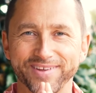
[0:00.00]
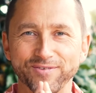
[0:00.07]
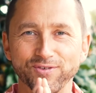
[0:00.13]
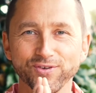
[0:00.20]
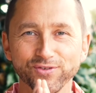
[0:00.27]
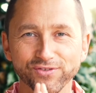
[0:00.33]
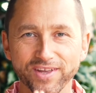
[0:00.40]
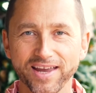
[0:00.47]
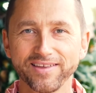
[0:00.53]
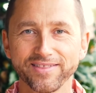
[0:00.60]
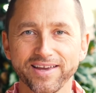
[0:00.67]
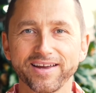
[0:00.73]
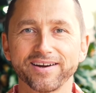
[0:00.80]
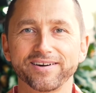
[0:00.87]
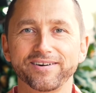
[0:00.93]
if you stay
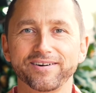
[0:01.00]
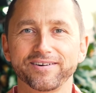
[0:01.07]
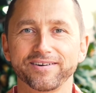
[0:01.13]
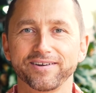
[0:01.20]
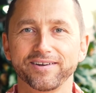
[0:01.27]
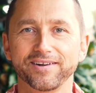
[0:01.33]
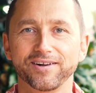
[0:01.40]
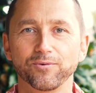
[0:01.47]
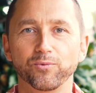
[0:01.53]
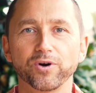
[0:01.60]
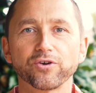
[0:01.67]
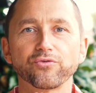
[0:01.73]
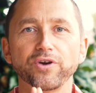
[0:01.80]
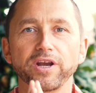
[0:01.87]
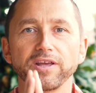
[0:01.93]
there,
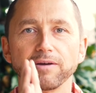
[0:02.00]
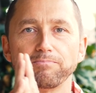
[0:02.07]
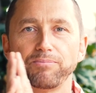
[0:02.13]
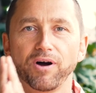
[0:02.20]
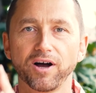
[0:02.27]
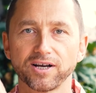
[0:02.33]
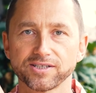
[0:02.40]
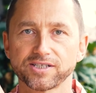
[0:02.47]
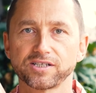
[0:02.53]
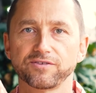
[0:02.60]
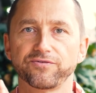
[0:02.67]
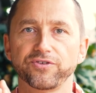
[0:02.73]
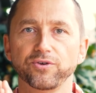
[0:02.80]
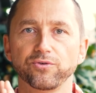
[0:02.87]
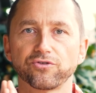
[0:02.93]
we're creating a
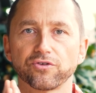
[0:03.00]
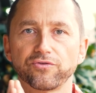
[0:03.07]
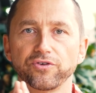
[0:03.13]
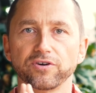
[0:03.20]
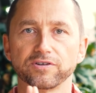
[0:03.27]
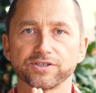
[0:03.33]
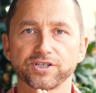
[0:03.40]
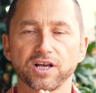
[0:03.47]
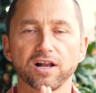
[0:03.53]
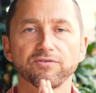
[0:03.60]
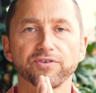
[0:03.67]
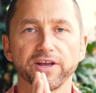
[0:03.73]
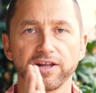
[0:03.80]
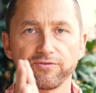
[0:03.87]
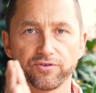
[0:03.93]
positive future for
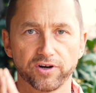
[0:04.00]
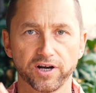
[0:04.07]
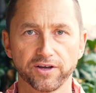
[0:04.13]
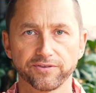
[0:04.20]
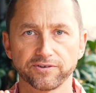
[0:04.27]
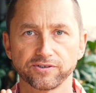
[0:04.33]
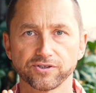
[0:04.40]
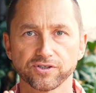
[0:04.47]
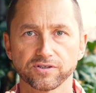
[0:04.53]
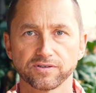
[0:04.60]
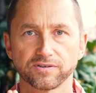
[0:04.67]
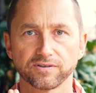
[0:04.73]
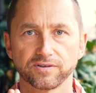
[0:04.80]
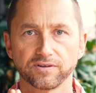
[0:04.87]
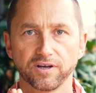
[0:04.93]
yourself and for others,
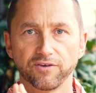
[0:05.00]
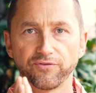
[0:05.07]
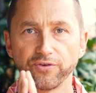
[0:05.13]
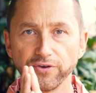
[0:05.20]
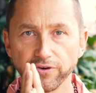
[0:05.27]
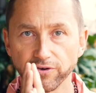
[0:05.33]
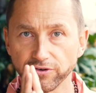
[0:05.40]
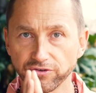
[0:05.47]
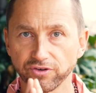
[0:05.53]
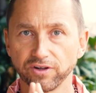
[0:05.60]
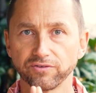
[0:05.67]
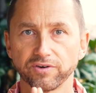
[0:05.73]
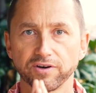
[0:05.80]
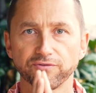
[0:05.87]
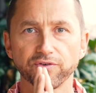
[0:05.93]
and for your
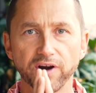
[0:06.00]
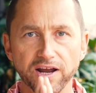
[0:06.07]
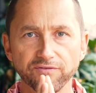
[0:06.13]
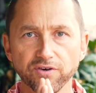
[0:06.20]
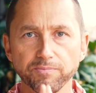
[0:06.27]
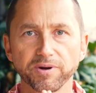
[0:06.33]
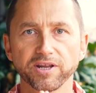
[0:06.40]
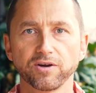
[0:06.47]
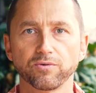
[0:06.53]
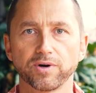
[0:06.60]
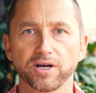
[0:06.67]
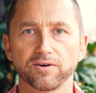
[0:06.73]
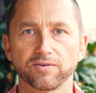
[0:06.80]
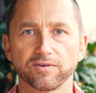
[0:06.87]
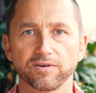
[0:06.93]
children, and for everybody
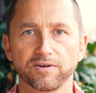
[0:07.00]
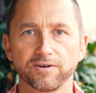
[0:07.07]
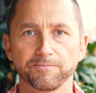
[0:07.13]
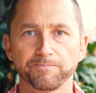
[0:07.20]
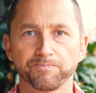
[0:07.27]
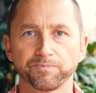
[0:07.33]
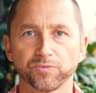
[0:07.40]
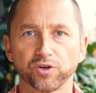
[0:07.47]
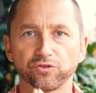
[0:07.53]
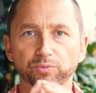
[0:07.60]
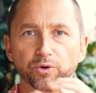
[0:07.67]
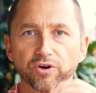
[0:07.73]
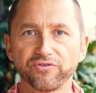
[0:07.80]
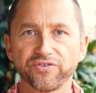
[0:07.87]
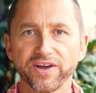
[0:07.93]
around, because
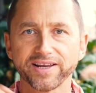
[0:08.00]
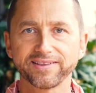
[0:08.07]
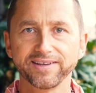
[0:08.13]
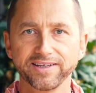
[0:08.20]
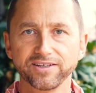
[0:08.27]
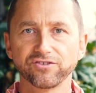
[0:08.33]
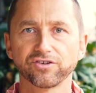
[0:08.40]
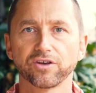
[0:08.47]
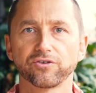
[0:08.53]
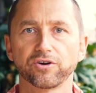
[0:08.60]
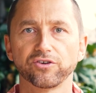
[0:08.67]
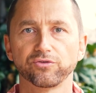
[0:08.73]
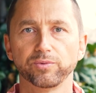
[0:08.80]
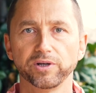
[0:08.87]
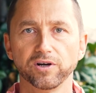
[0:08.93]
we're affecting each other
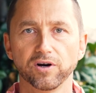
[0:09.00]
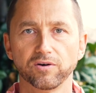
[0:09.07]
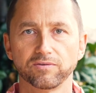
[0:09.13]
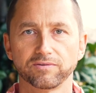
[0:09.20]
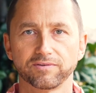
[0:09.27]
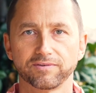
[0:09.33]
as we go.